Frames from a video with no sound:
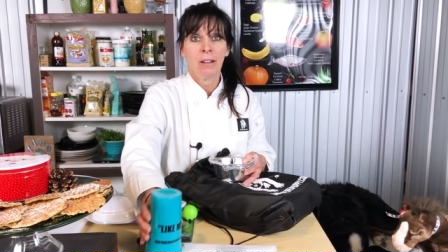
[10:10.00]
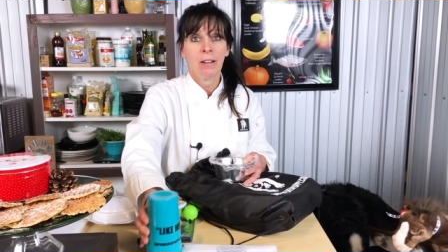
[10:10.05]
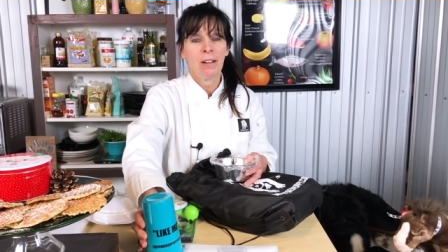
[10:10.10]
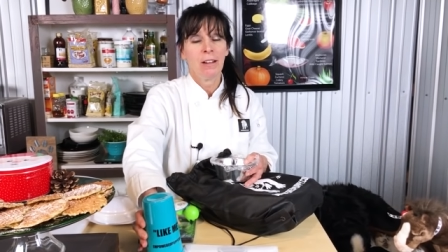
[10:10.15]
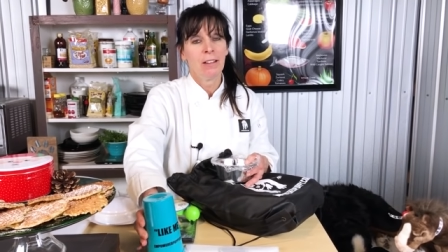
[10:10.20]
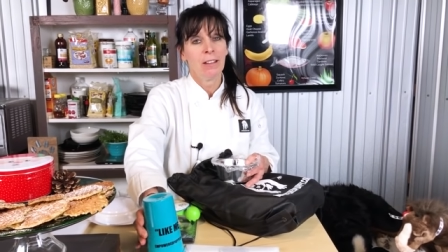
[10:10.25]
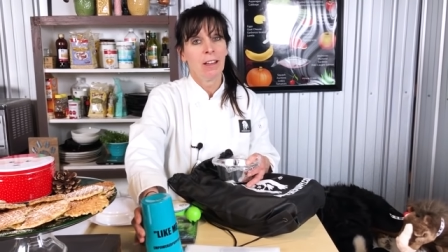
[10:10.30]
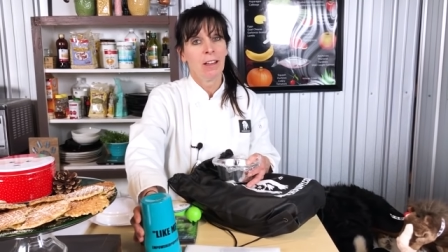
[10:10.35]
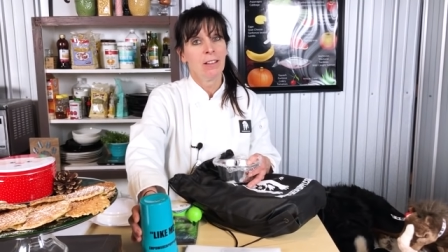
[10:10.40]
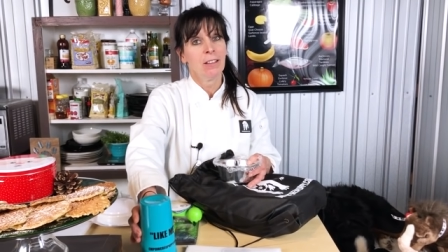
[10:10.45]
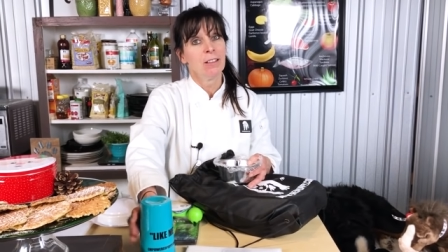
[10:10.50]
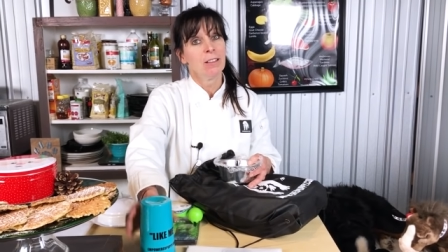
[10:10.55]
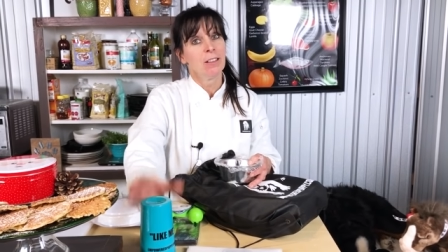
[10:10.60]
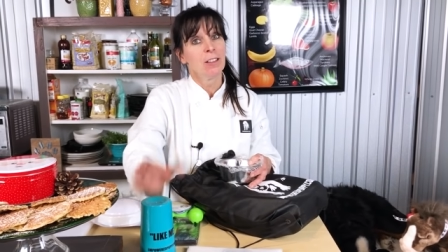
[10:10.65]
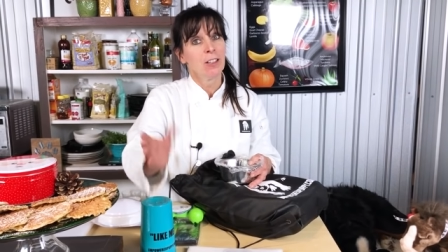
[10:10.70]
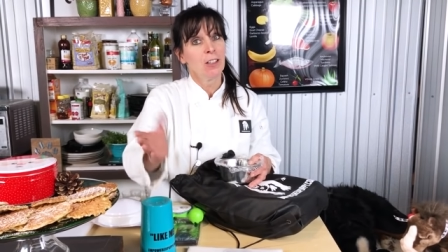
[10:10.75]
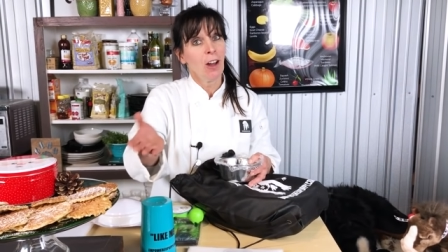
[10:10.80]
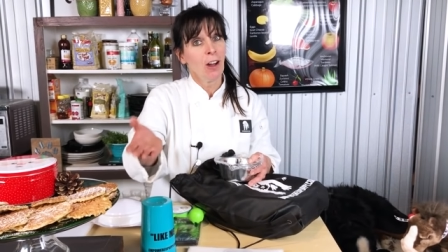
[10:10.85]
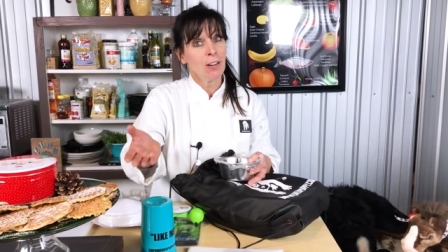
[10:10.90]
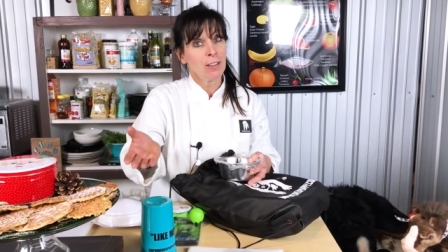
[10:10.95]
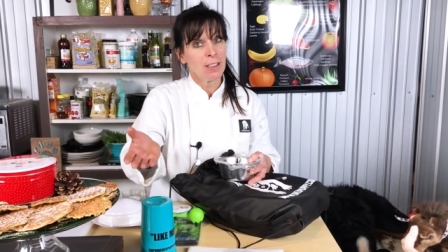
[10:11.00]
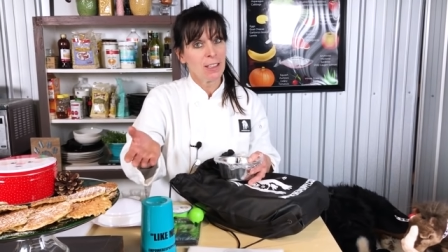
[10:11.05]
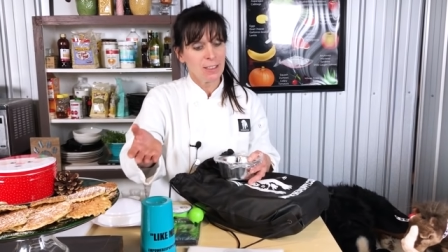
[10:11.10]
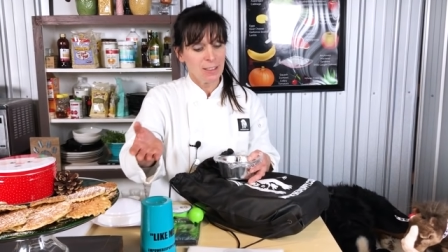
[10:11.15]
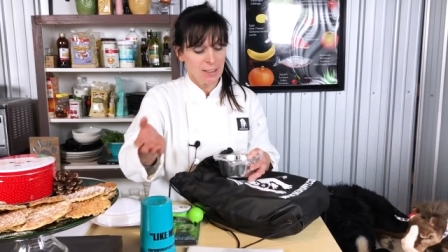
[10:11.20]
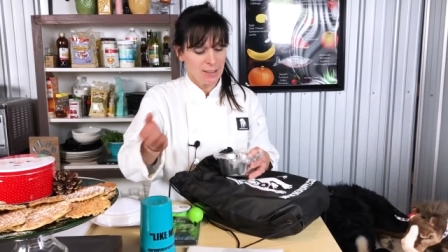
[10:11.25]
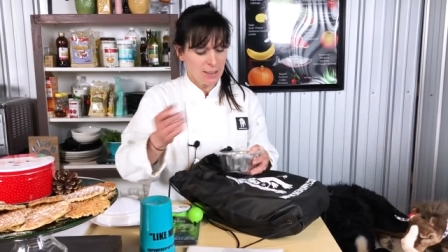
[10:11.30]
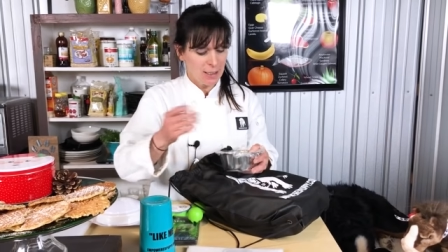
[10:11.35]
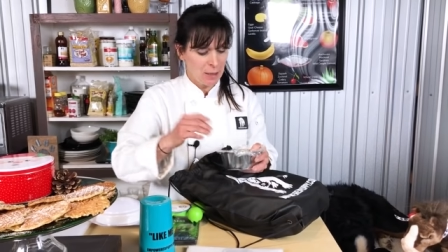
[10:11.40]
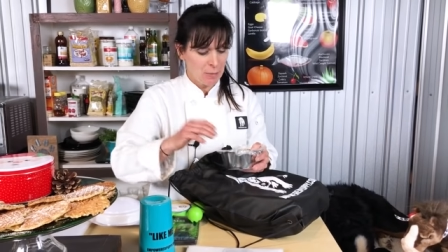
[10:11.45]
And then the dog does
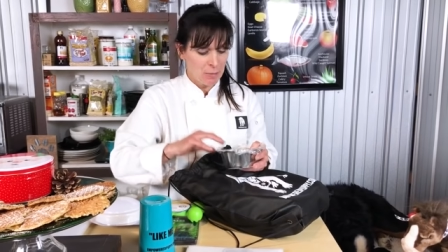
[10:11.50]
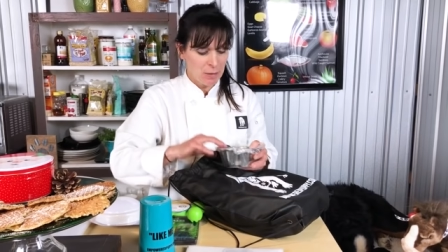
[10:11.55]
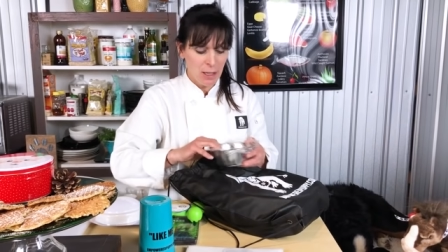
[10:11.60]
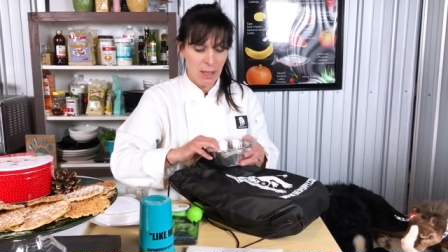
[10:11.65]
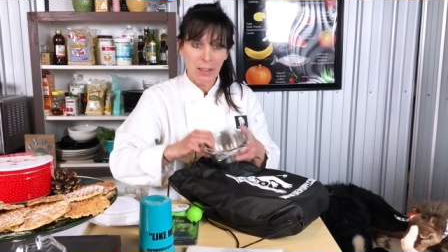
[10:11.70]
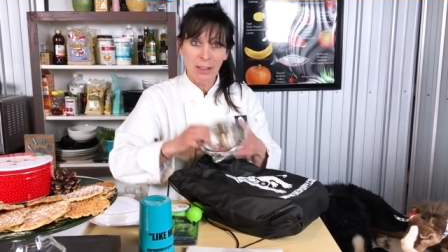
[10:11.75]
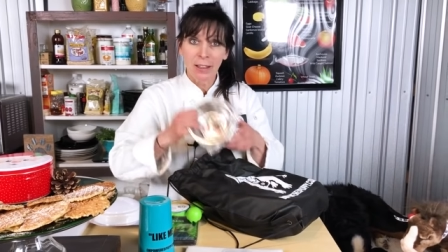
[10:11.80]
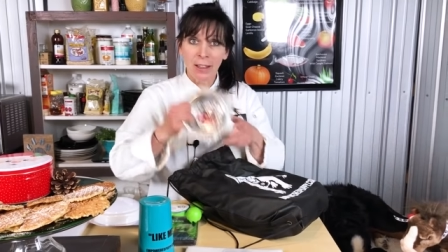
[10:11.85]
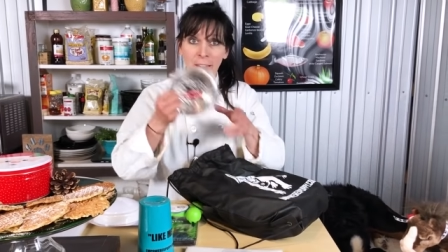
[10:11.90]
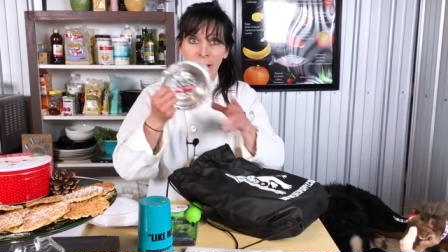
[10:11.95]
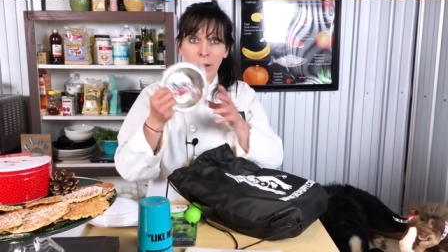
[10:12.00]
the same thing.